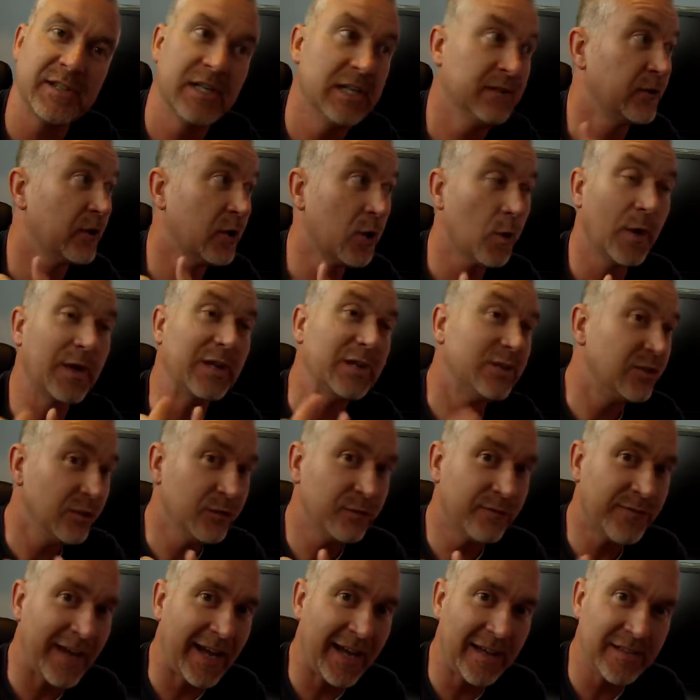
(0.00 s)
And if you're going too
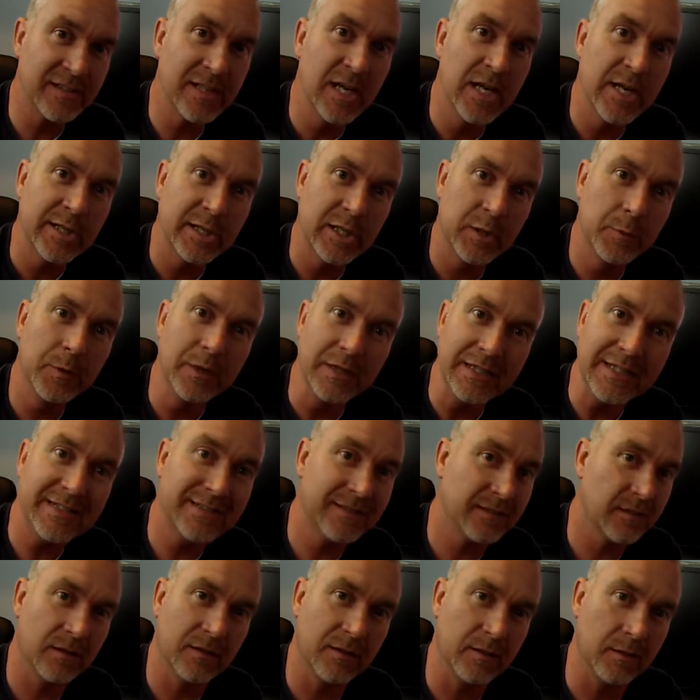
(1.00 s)
fast, you
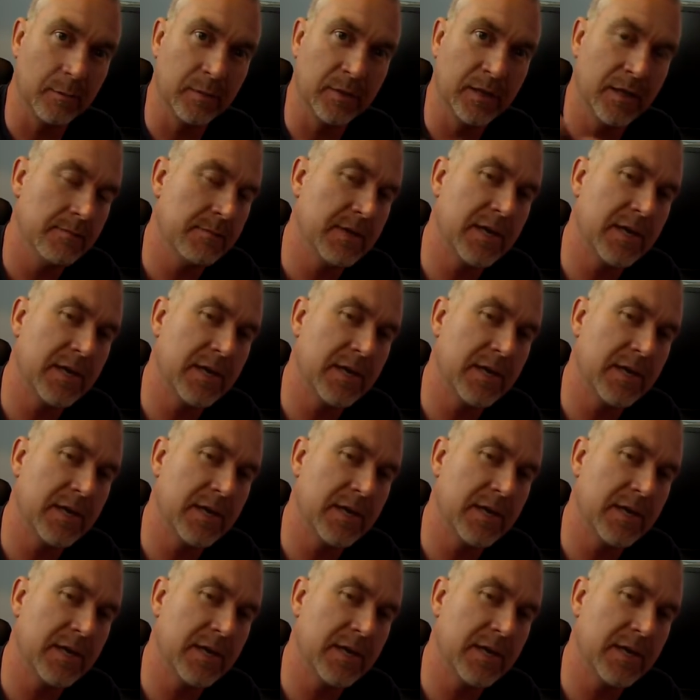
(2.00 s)
release it a little bit